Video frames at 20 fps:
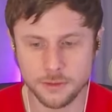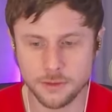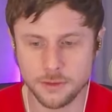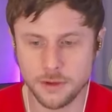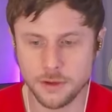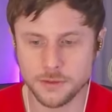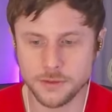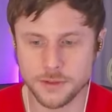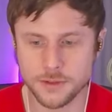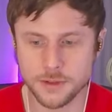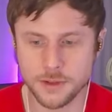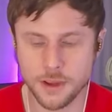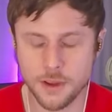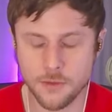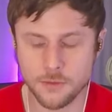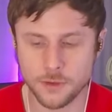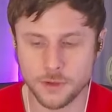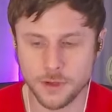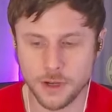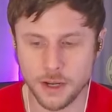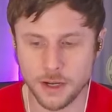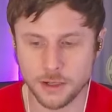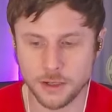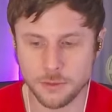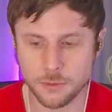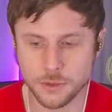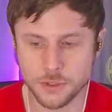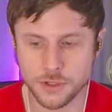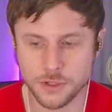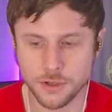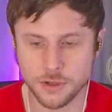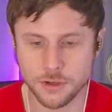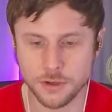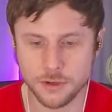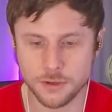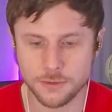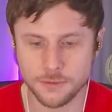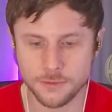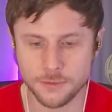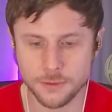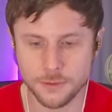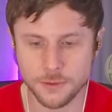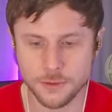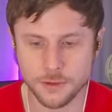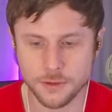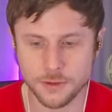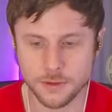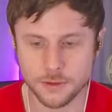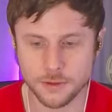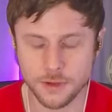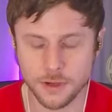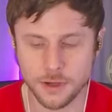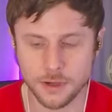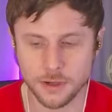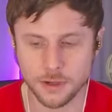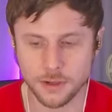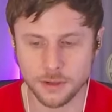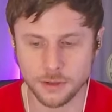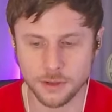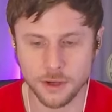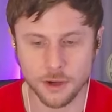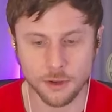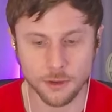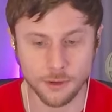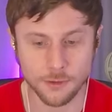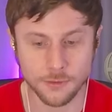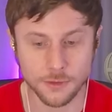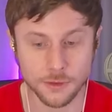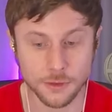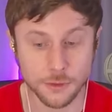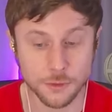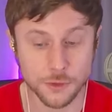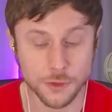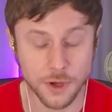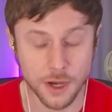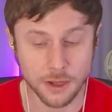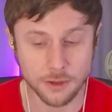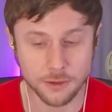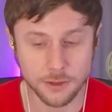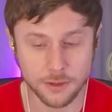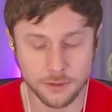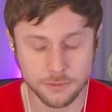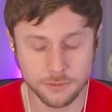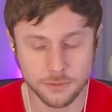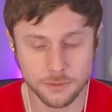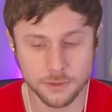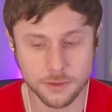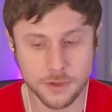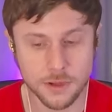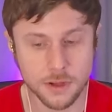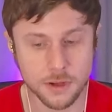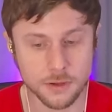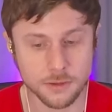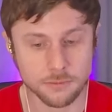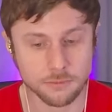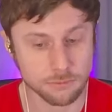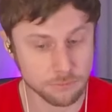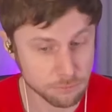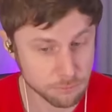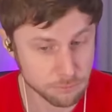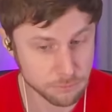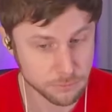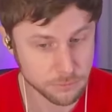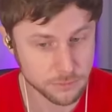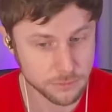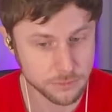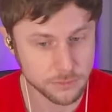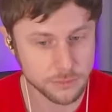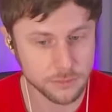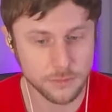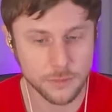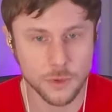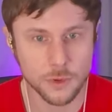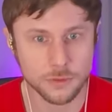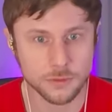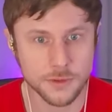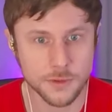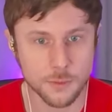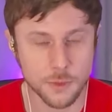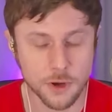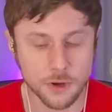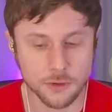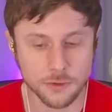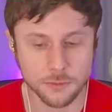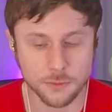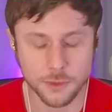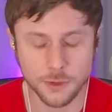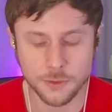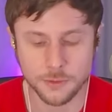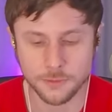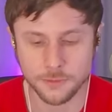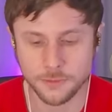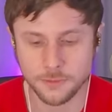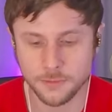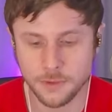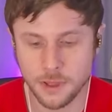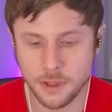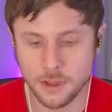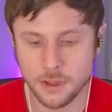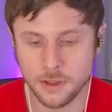kudos to Governor Andy Beshear for uh, calling for neutrality. Uh, it's a welcome move.